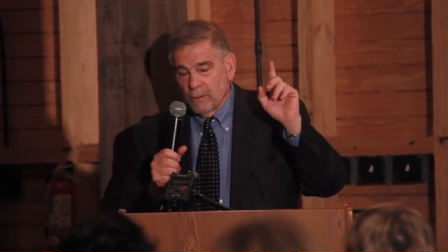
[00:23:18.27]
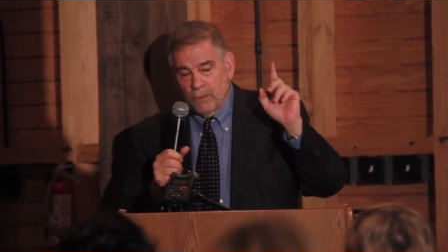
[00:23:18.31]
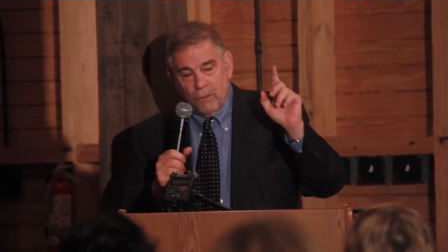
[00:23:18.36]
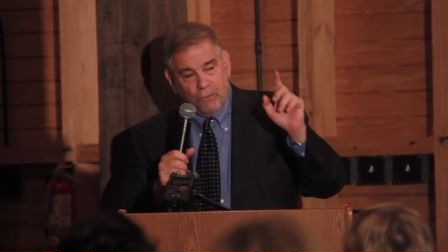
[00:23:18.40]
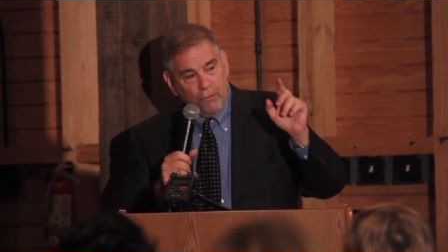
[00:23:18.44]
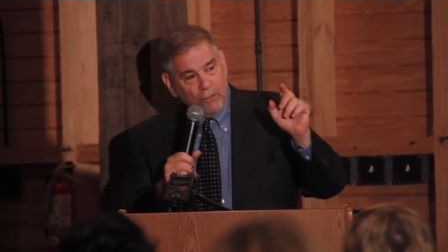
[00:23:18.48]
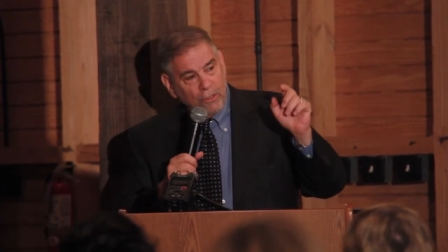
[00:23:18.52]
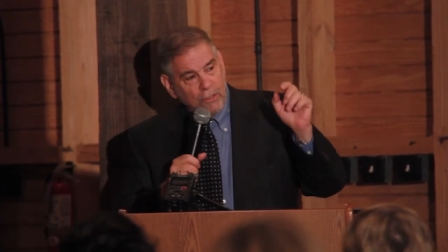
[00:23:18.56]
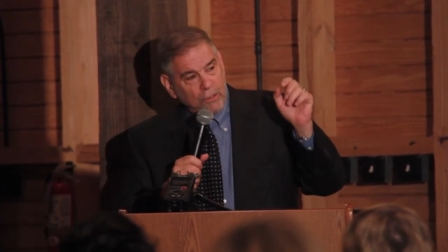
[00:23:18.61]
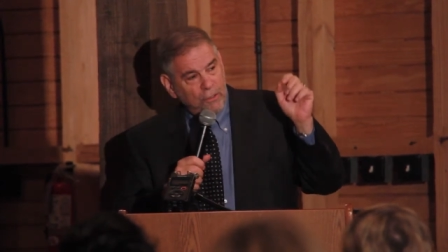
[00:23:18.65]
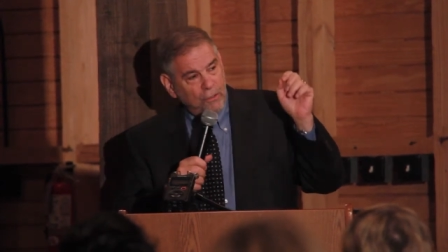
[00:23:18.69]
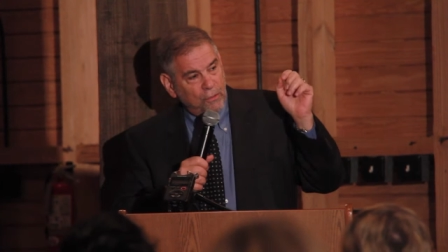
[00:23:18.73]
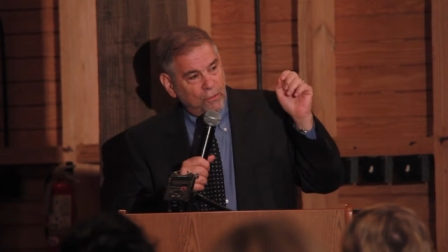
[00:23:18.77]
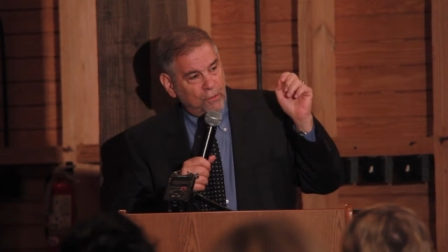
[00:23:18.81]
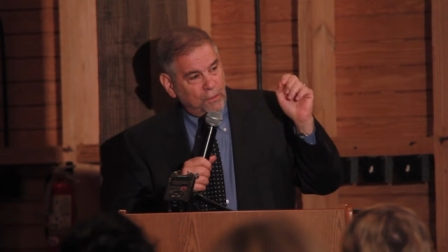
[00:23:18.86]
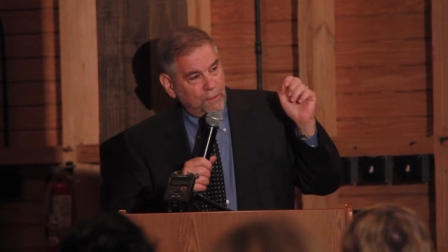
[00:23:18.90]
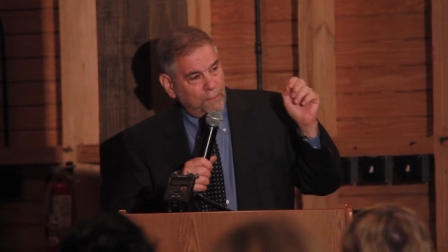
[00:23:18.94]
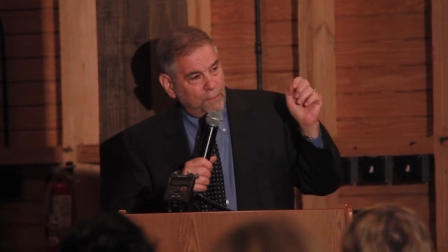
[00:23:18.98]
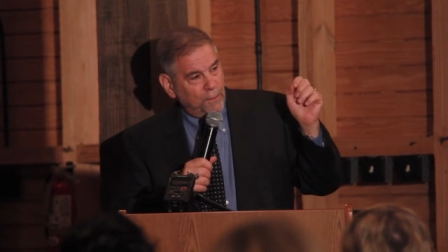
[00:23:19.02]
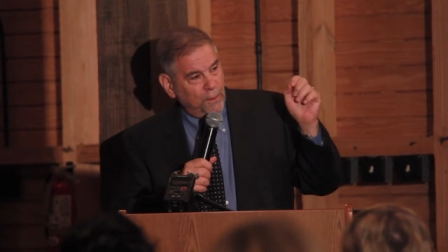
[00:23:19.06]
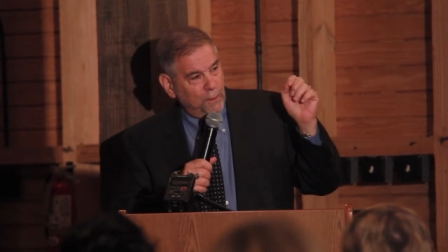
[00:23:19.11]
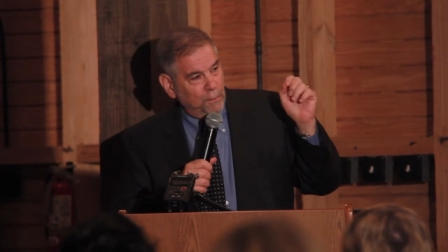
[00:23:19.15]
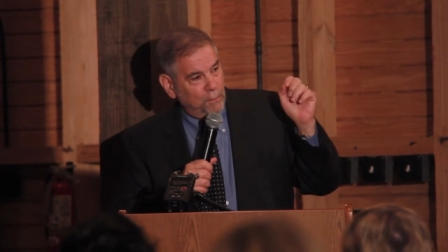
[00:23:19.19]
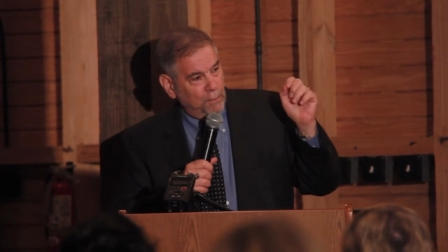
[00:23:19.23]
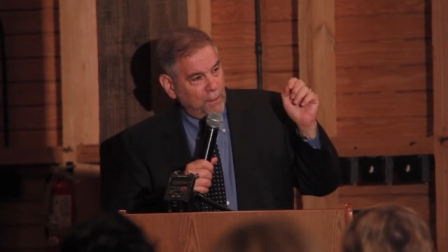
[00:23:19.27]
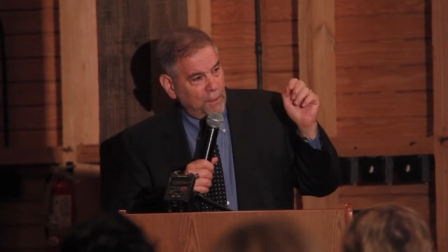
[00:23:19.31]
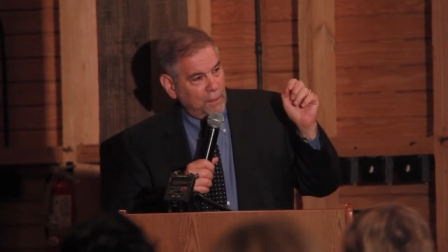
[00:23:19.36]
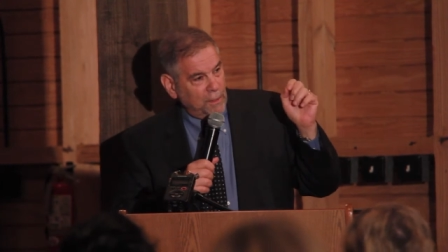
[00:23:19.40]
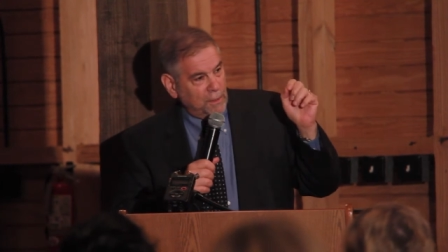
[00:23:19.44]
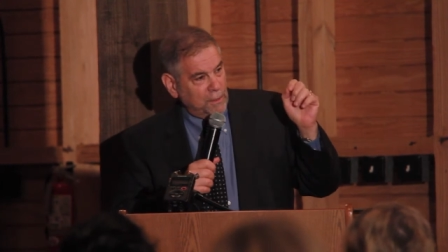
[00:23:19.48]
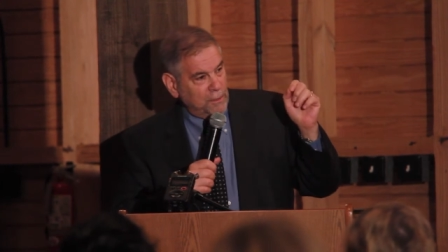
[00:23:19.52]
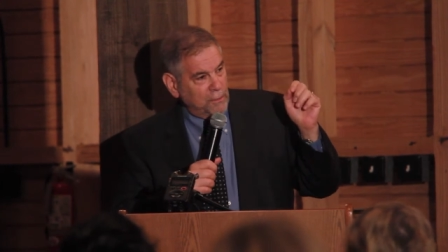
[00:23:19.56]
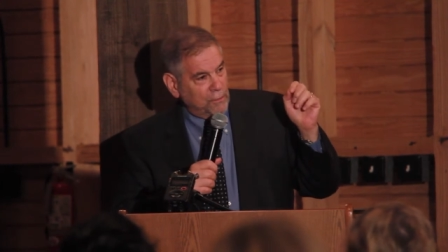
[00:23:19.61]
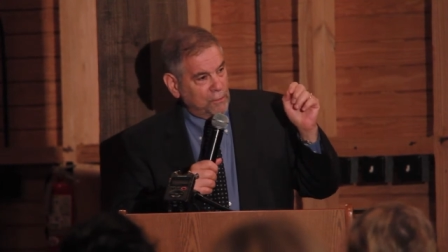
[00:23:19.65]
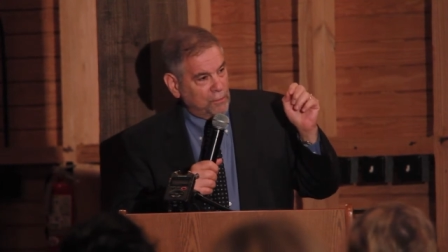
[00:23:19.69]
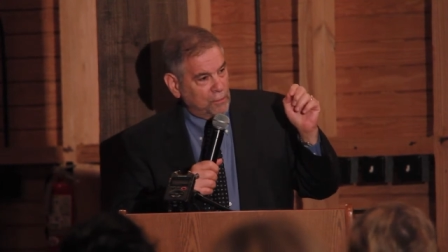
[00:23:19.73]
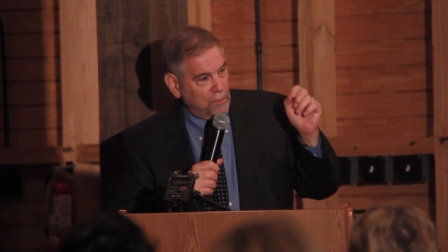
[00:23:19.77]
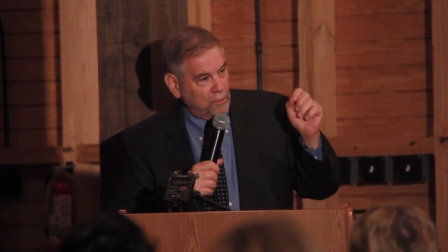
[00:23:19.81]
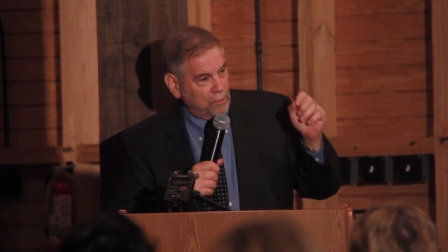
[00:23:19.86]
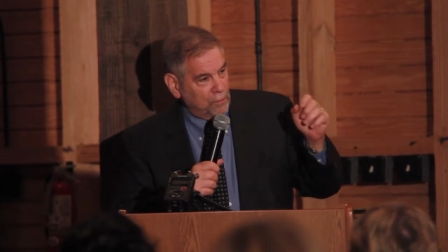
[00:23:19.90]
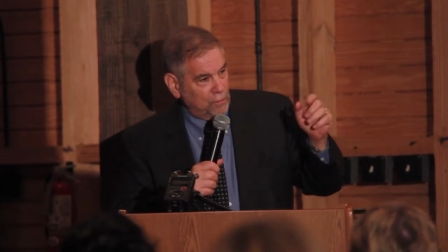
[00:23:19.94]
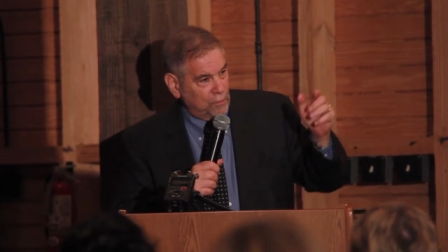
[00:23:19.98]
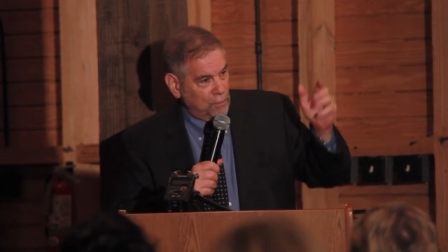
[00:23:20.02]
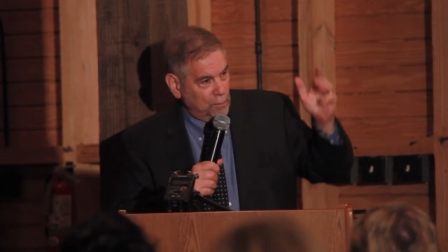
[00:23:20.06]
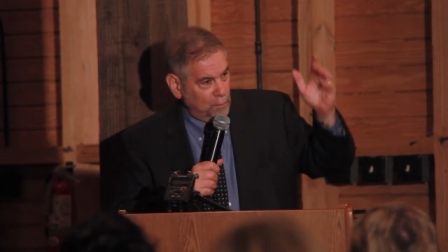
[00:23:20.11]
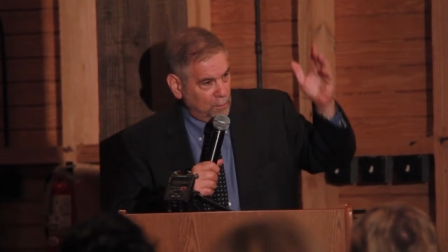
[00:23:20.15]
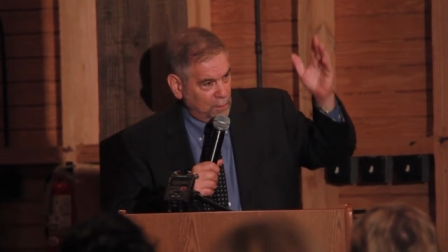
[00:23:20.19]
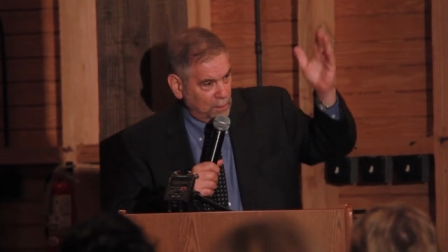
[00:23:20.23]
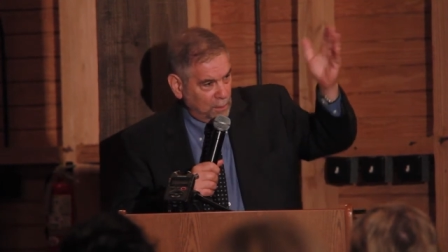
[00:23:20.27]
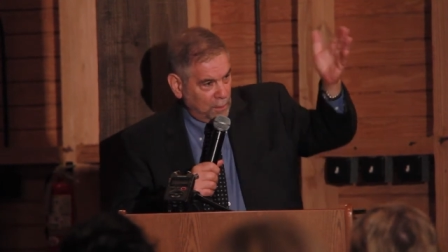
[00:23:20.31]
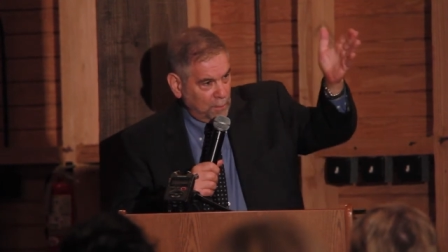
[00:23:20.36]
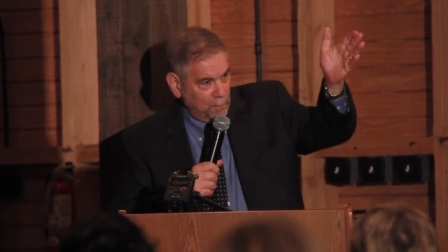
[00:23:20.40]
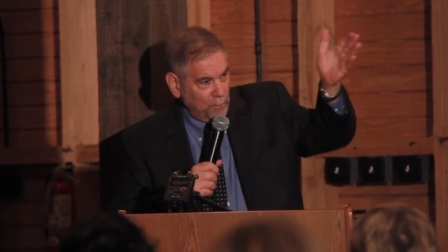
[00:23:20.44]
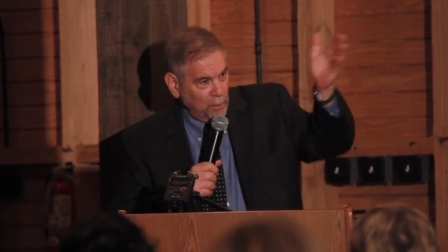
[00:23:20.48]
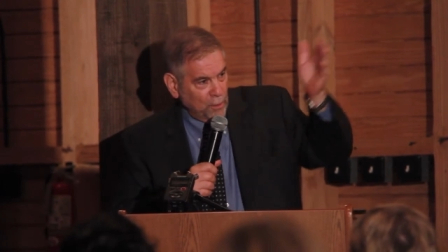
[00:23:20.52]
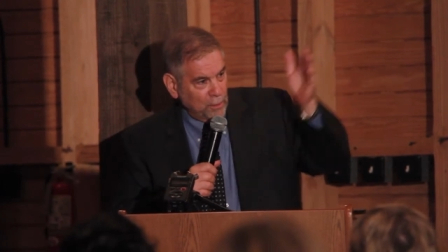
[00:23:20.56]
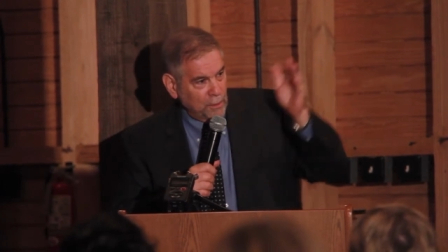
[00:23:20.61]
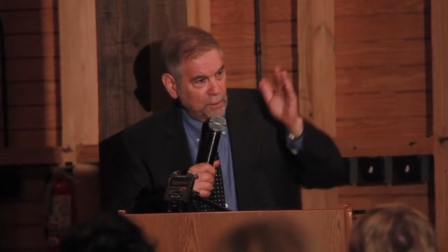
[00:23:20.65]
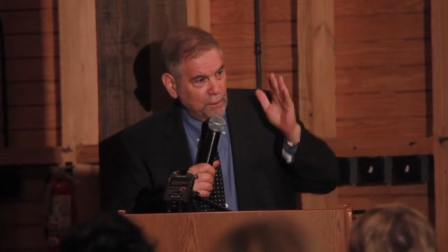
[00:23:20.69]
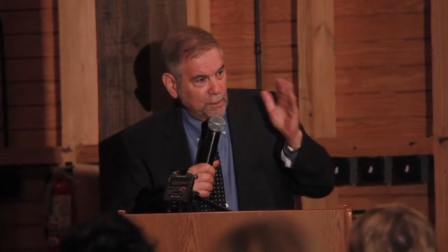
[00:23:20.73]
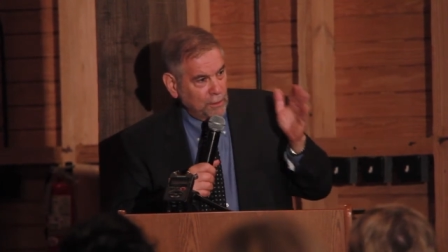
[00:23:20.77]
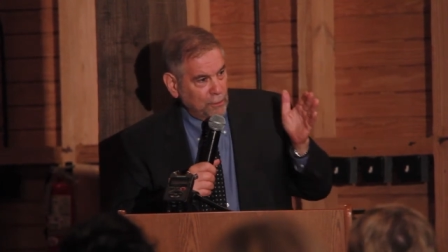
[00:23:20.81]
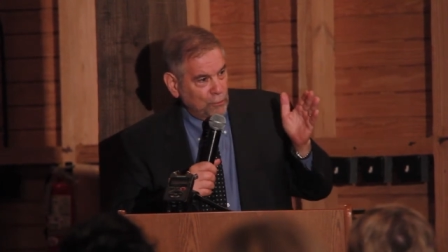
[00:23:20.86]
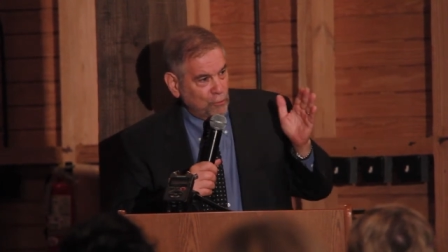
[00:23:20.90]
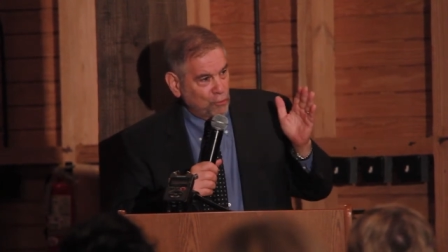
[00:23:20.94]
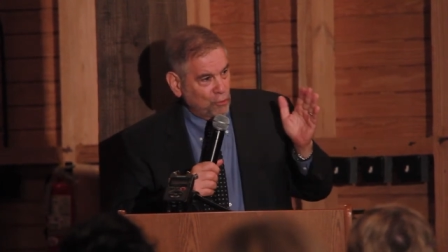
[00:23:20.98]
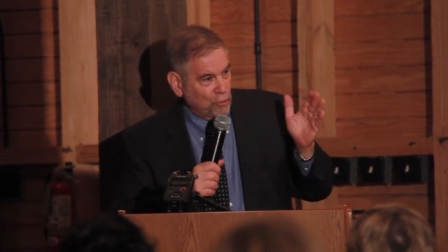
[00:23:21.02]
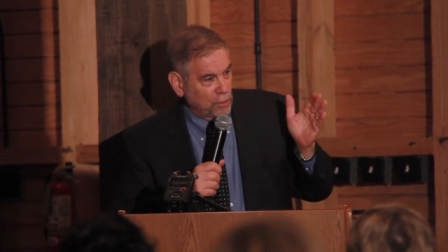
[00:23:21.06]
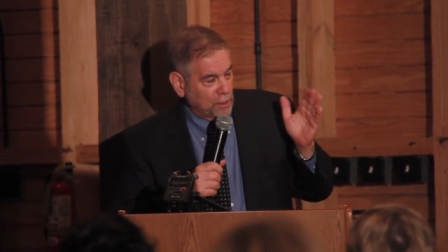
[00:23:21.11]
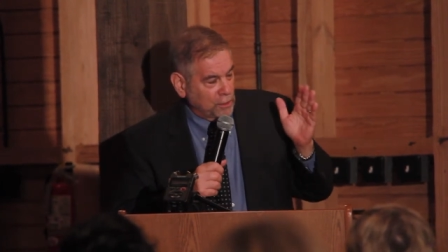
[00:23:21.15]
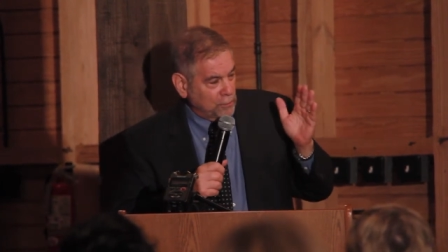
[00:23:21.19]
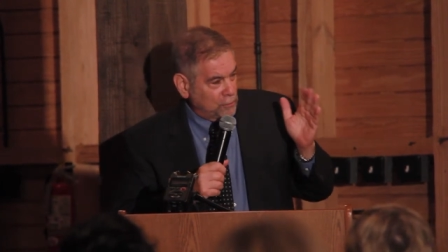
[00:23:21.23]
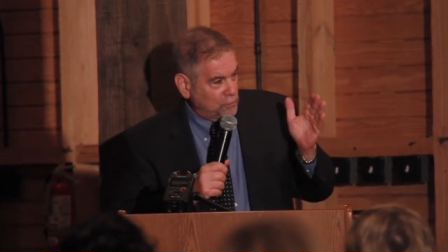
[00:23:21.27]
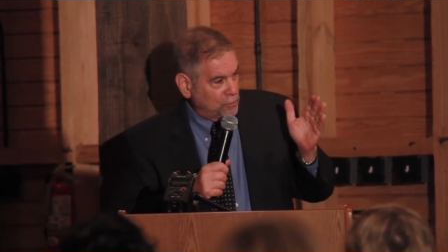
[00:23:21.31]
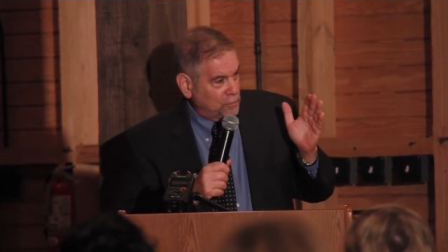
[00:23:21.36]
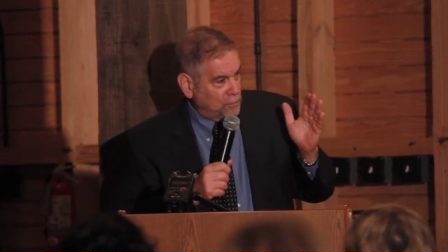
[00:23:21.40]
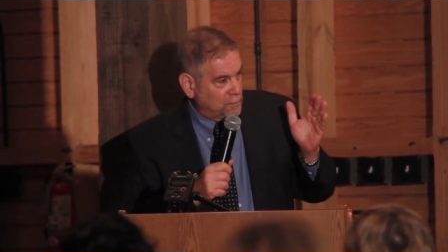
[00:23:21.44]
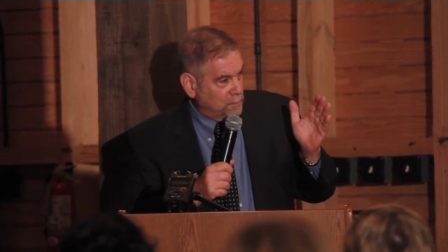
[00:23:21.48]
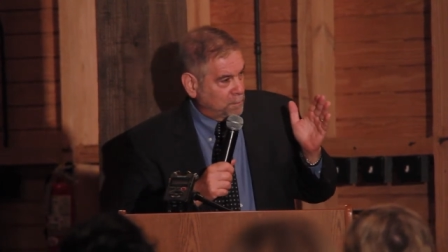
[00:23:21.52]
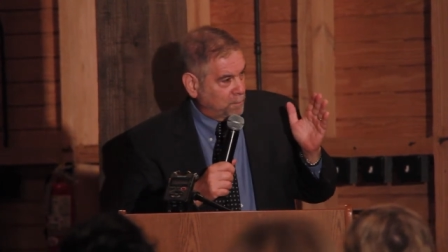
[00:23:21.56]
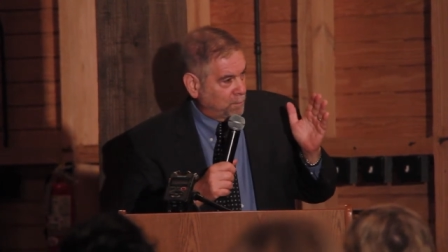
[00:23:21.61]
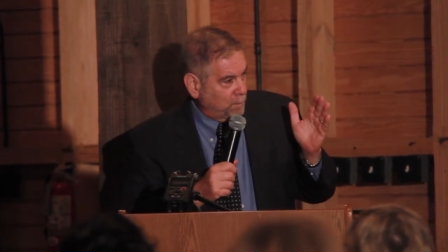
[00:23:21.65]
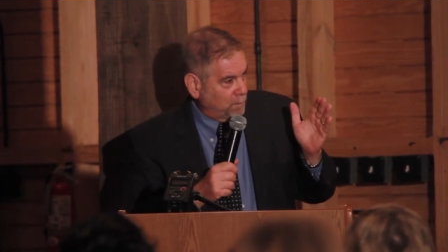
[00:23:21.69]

The genius of the American system, and I'm looking at a judge,